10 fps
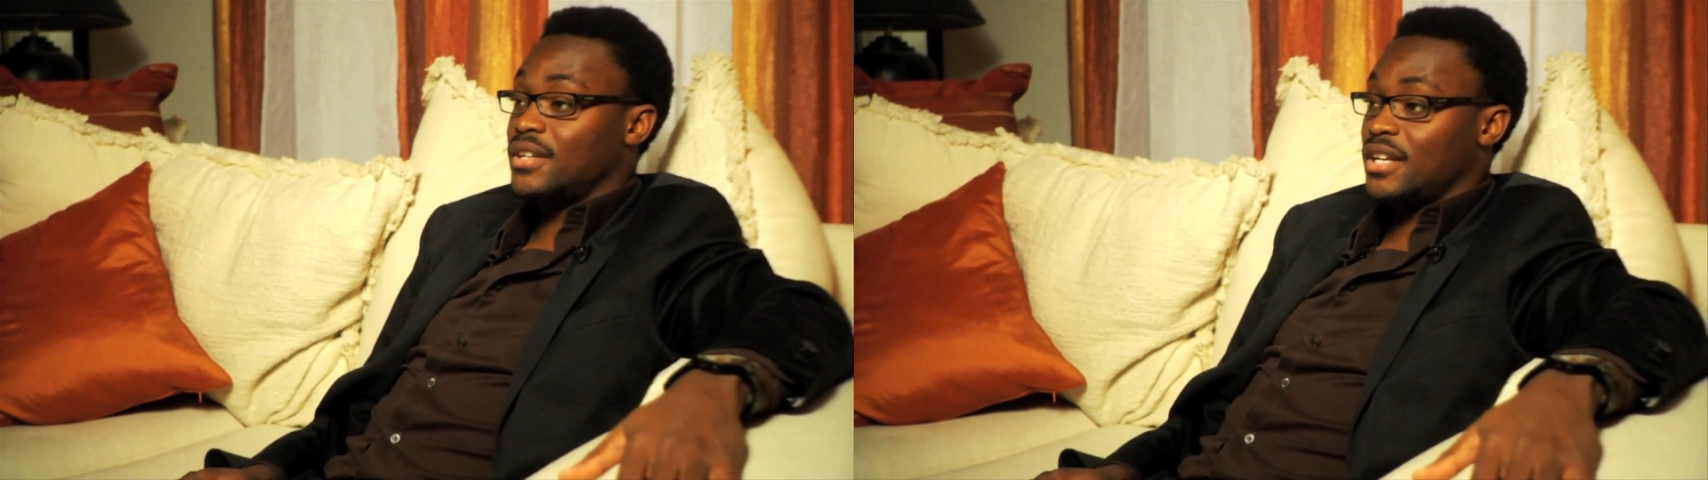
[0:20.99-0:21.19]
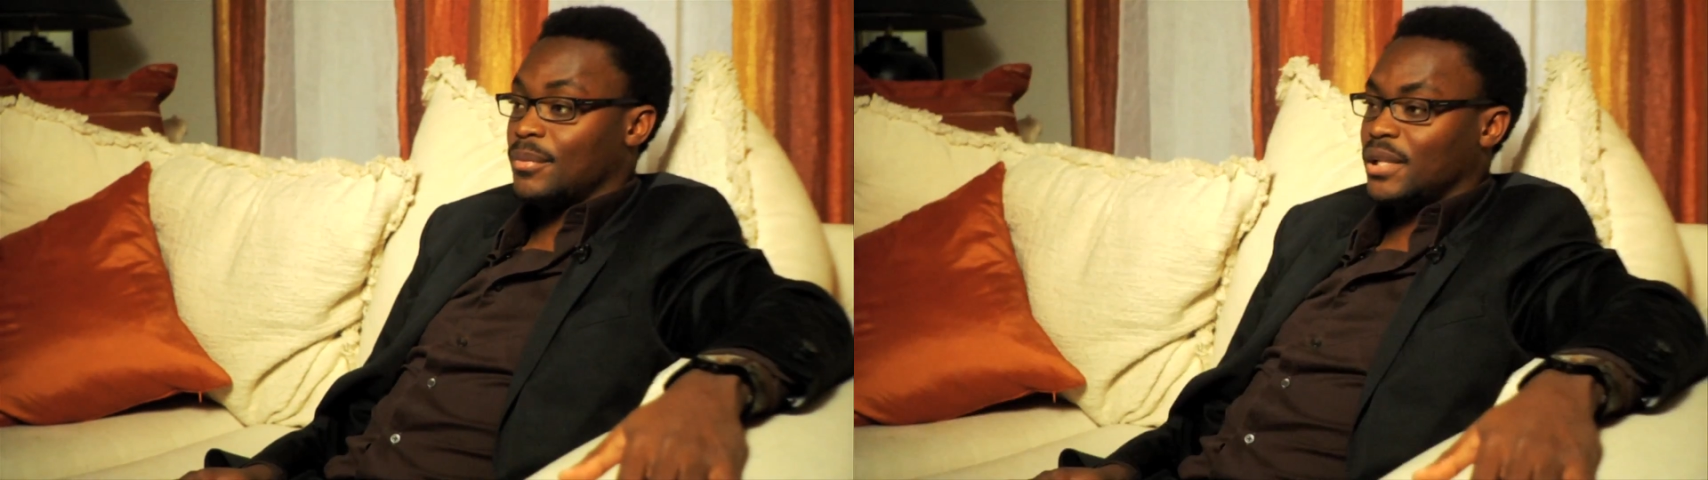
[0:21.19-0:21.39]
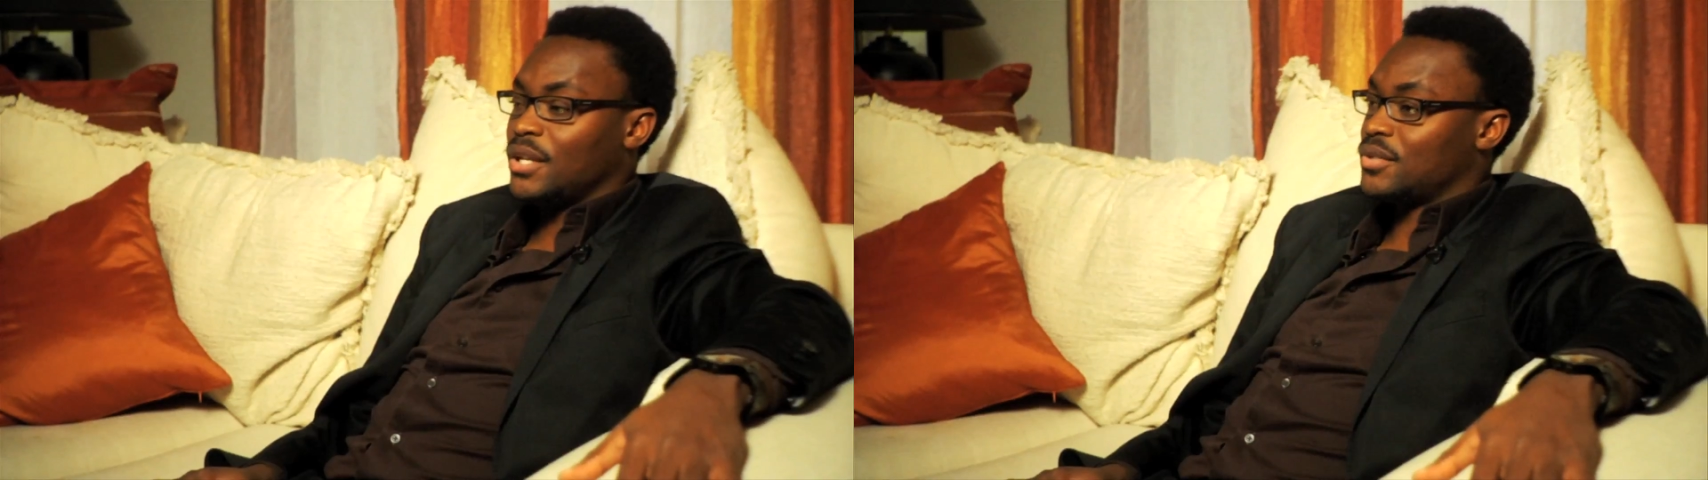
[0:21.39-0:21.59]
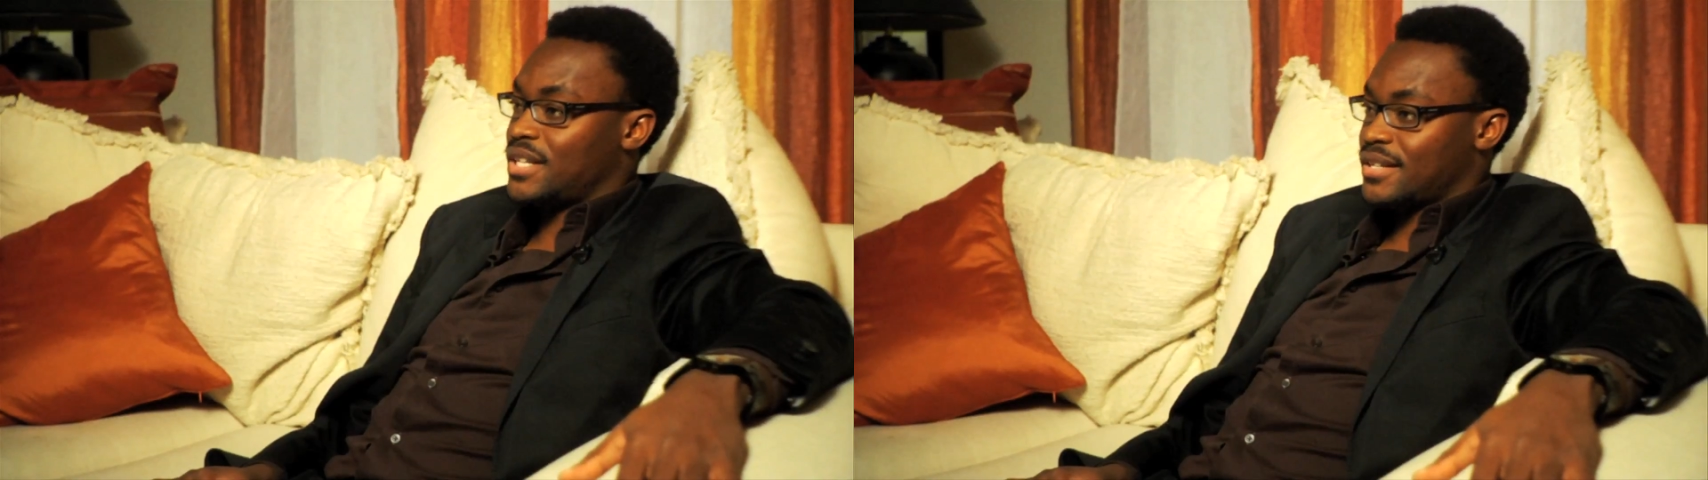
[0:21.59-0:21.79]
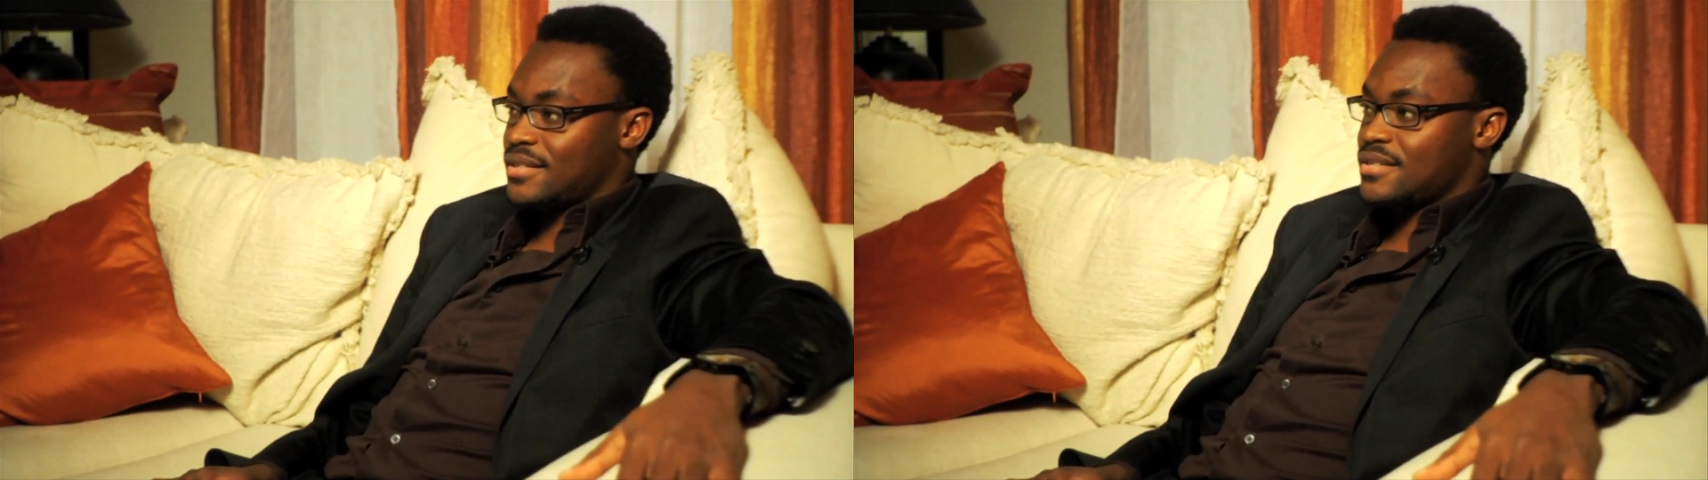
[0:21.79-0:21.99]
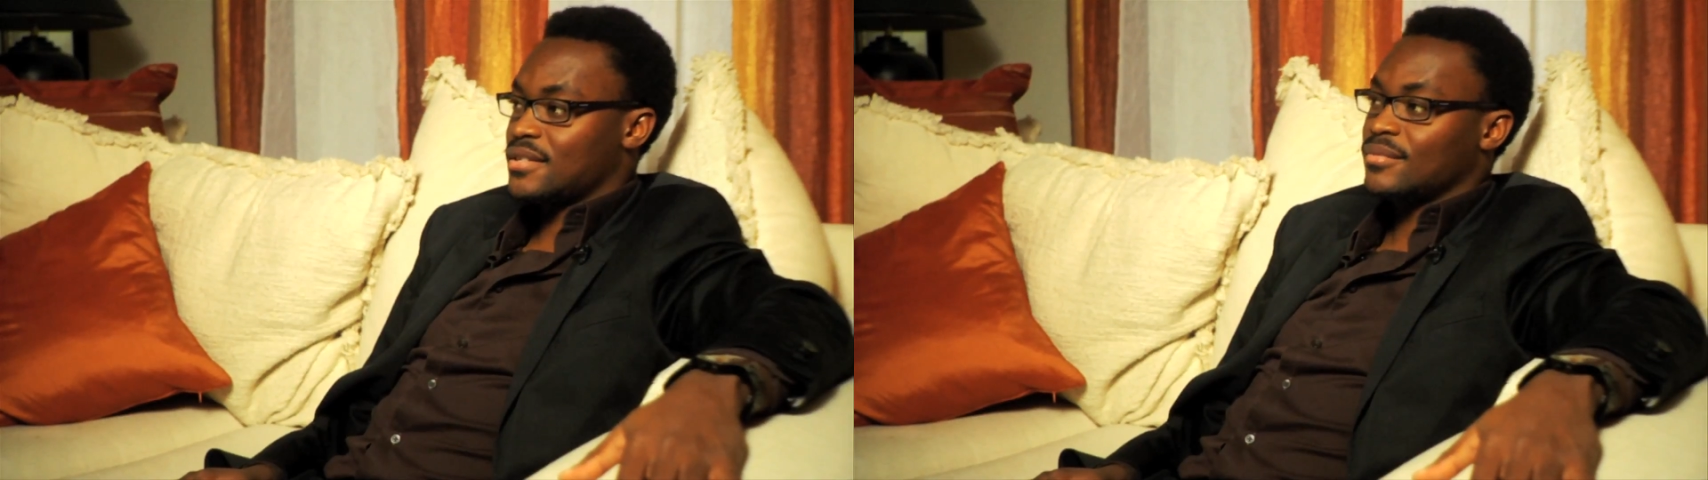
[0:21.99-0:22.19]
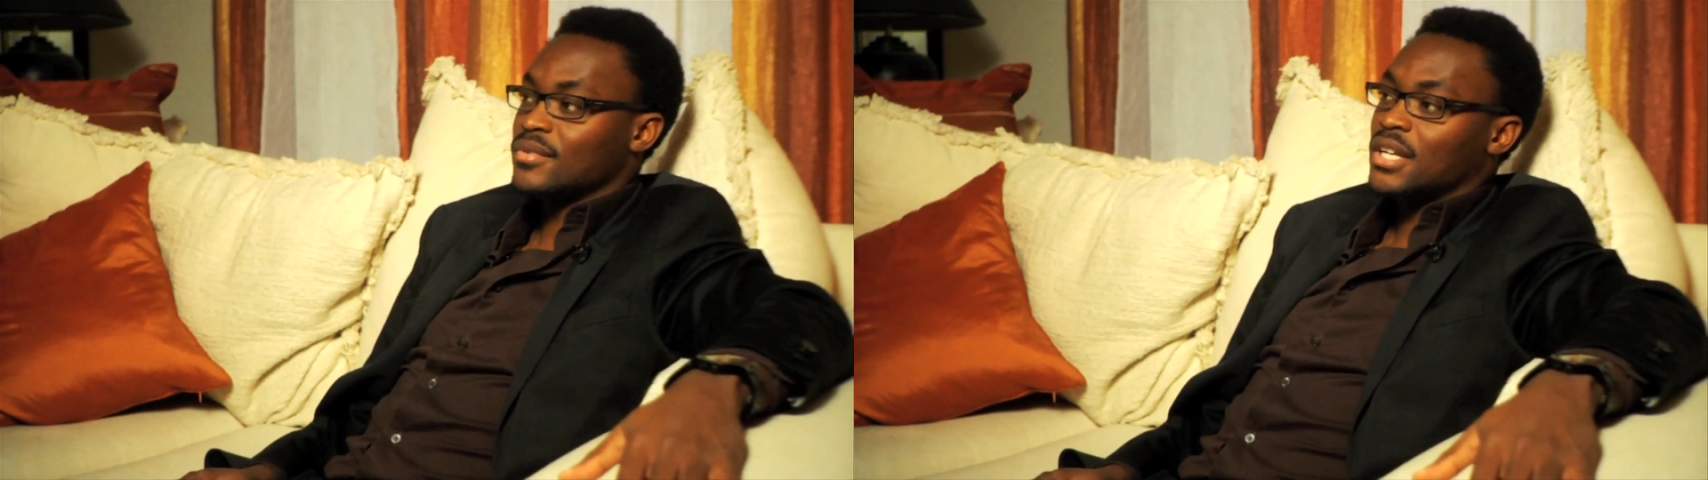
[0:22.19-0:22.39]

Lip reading: in Plano, Texas,